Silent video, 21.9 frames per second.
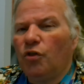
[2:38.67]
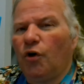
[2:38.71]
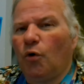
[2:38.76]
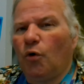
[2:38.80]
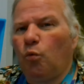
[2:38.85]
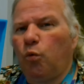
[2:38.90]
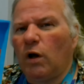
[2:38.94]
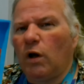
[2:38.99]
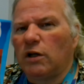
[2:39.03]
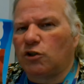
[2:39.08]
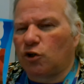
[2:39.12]
The
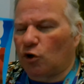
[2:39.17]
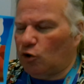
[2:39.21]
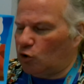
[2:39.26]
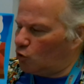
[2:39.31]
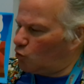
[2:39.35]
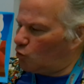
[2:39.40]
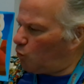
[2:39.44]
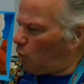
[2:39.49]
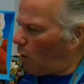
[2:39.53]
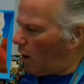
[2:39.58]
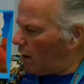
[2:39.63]

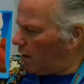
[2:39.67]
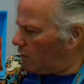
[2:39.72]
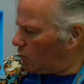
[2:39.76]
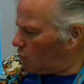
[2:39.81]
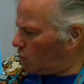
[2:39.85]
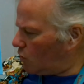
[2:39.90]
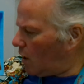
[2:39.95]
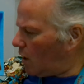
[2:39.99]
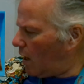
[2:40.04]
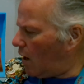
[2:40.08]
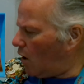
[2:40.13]
wizards wanted
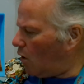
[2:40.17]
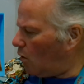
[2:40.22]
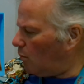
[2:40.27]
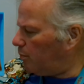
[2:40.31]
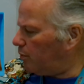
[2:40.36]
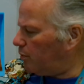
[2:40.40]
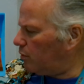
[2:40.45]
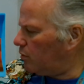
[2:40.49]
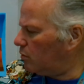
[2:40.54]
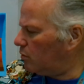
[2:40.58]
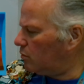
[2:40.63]
to help.
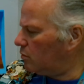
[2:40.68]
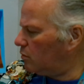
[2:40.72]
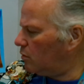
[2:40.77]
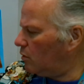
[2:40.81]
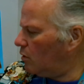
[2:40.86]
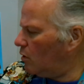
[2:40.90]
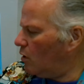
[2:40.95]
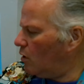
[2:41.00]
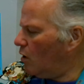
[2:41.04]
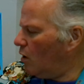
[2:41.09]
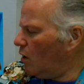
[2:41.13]

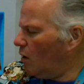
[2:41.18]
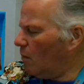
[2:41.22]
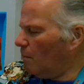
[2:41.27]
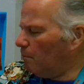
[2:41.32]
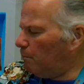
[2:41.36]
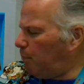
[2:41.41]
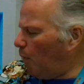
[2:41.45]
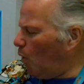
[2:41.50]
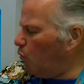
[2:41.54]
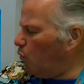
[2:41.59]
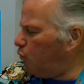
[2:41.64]

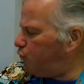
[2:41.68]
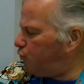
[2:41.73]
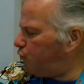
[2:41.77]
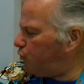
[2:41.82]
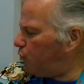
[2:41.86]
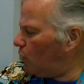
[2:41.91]
Poof!